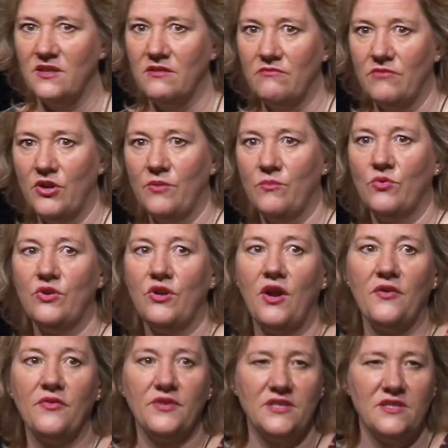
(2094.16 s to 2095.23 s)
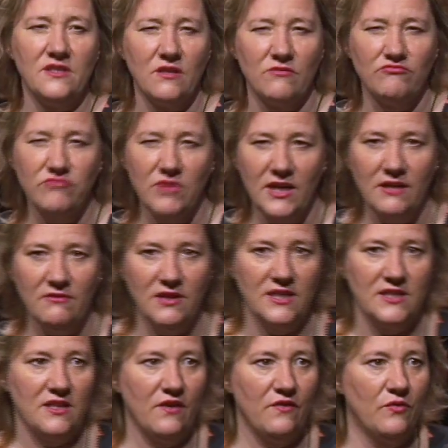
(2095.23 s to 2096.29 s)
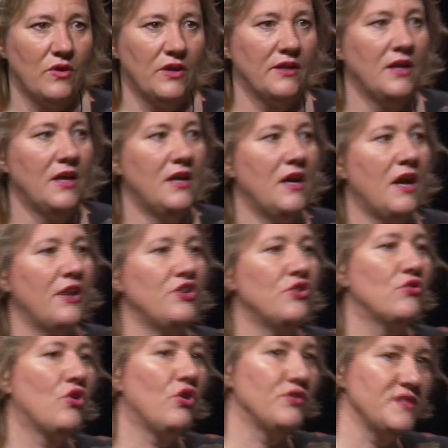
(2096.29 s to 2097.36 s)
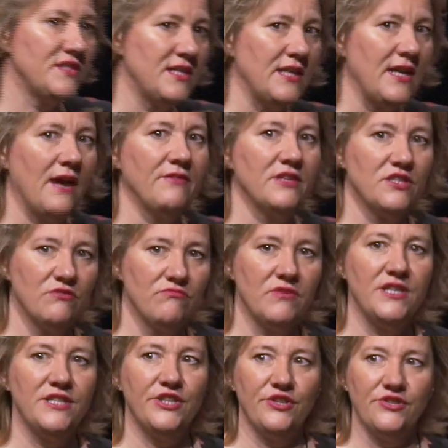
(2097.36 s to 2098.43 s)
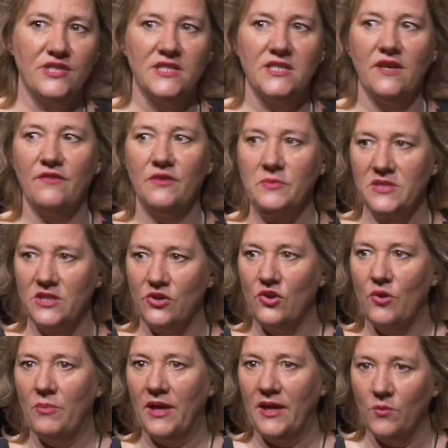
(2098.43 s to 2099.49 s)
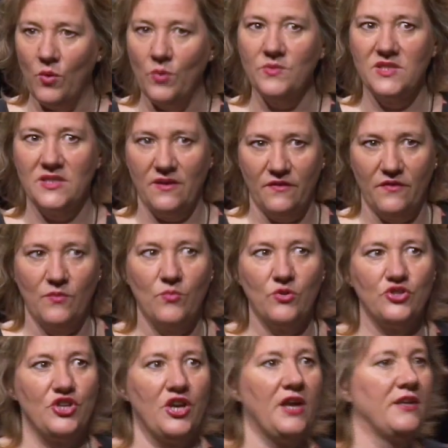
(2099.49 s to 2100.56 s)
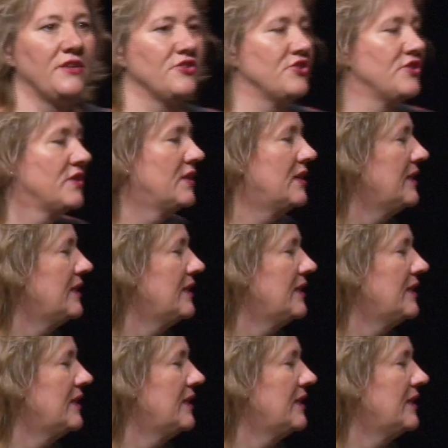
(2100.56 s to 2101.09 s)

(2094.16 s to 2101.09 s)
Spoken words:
in the room will know this is a really, really tough one. And you're constantly having to redo to see if it was an anomaly. What was different? What changed?